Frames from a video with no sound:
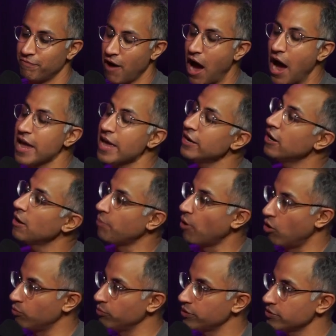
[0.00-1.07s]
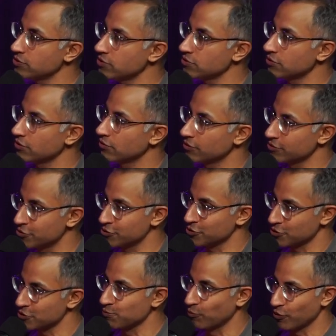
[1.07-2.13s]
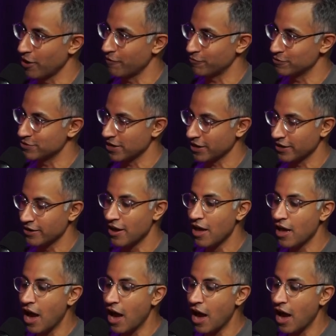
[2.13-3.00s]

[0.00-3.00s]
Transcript: I ended up homeless, let's just explore that for a second.